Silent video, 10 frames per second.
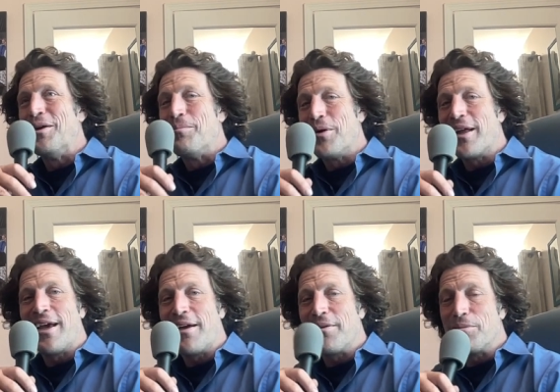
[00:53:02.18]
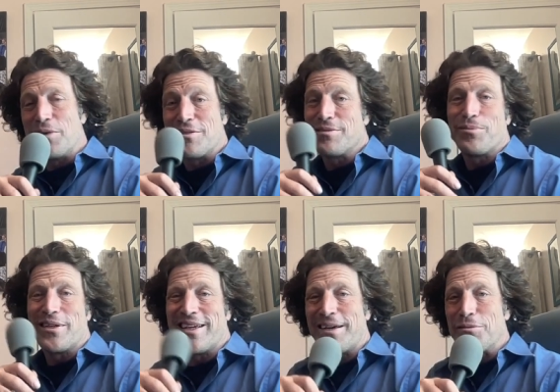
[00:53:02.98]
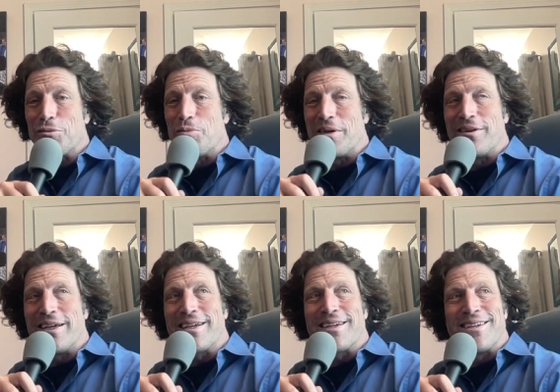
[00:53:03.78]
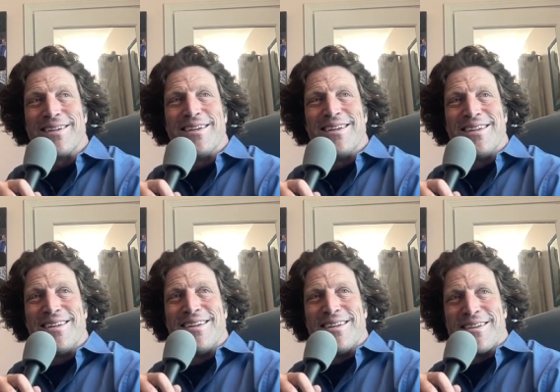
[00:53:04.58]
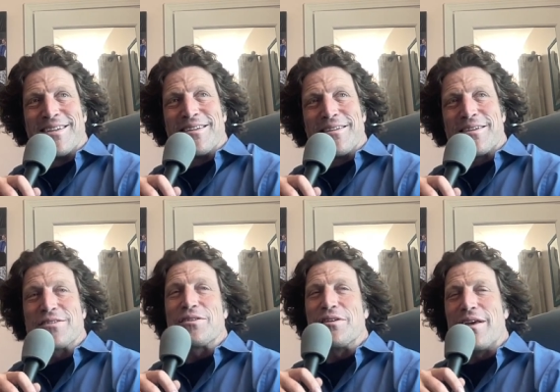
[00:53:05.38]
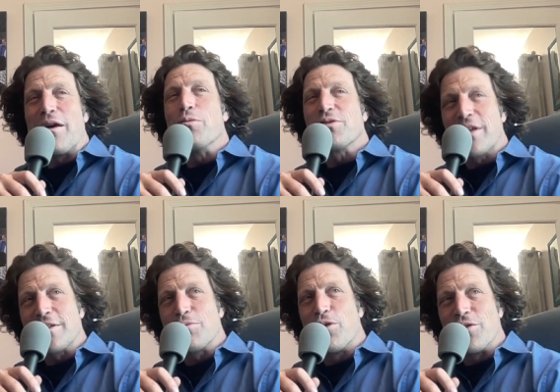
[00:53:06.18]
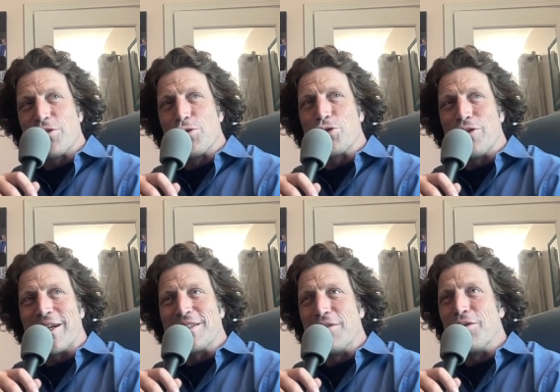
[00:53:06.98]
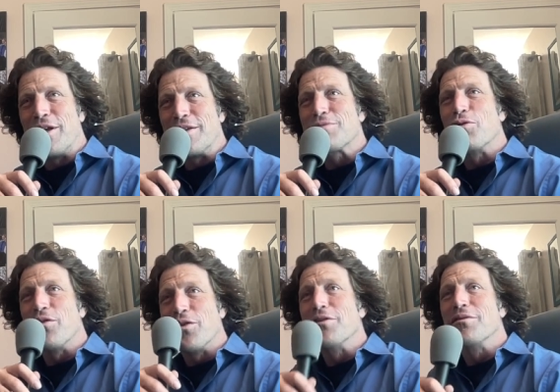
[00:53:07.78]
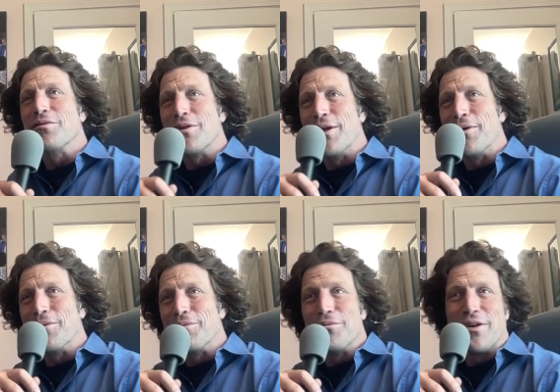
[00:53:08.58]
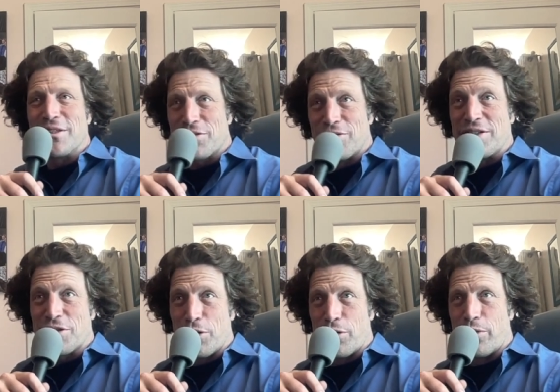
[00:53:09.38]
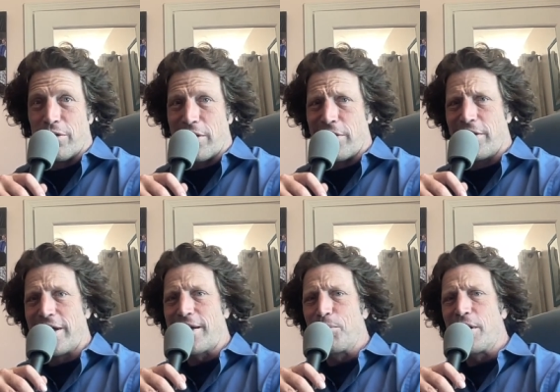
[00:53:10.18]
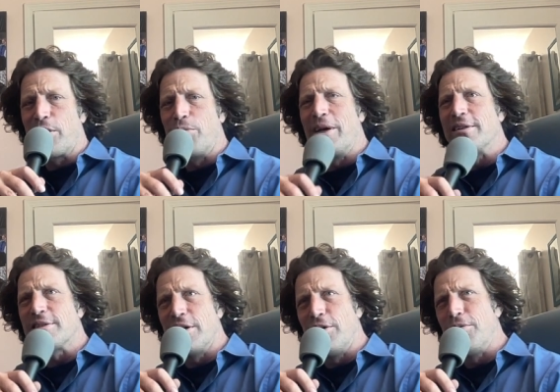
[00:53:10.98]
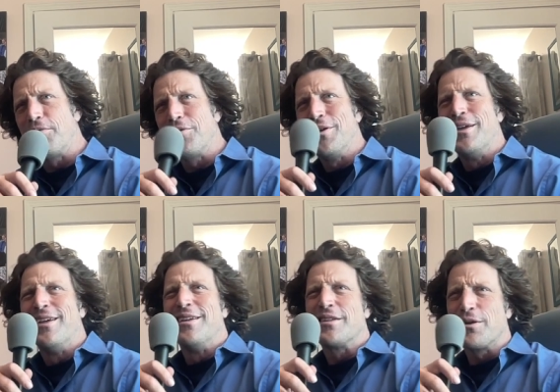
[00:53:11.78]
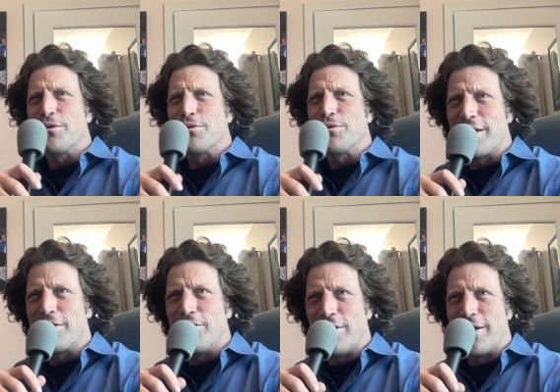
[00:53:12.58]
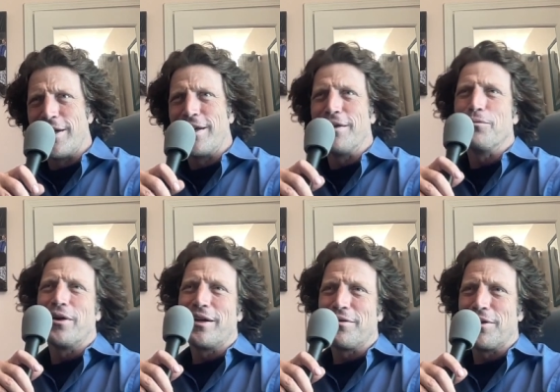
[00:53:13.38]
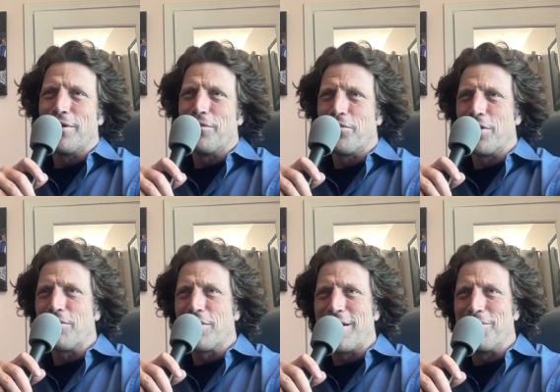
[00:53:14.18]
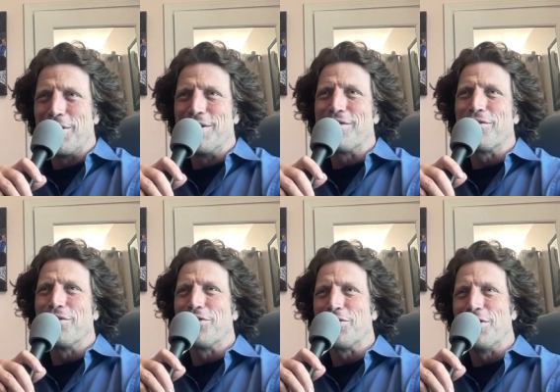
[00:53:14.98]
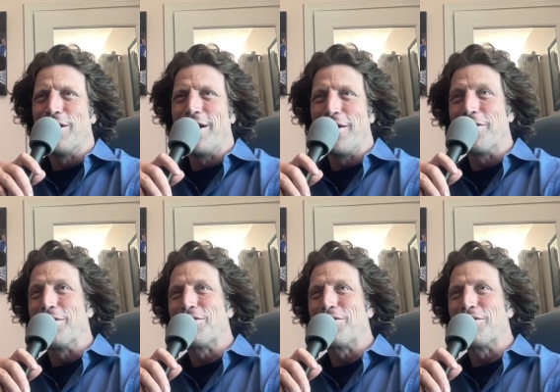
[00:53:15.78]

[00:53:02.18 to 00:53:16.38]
But yeah, it would be like, because I almost think it's more of a social activity. It's more of a let's go to one, rather than like I'm gonna go myself to go stand in line and wait 45 minutes and listen to 9 others.